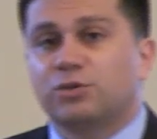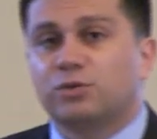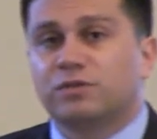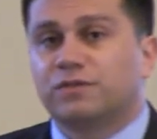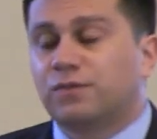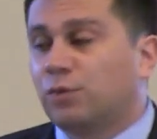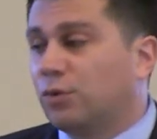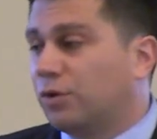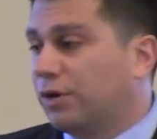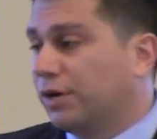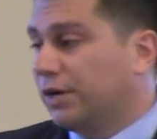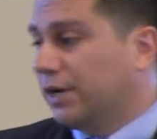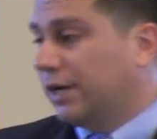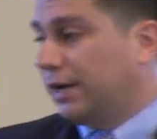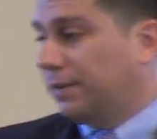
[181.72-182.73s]
use
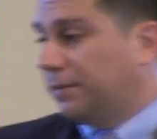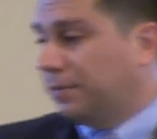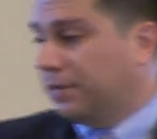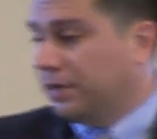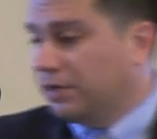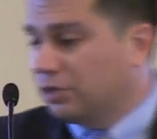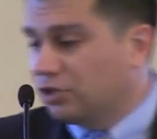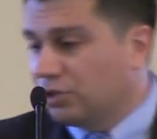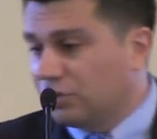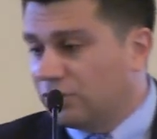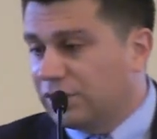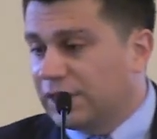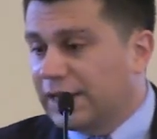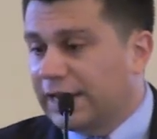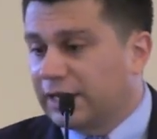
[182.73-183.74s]
for um,
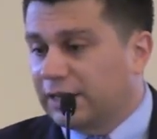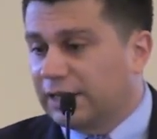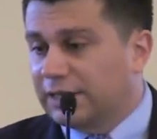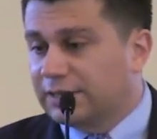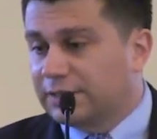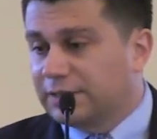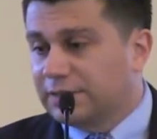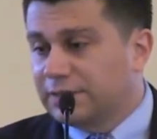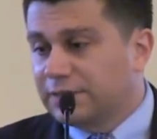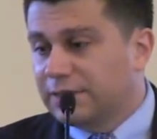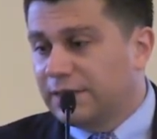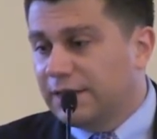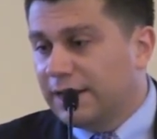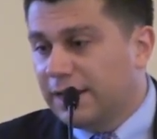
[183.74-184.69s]
children and adolescents.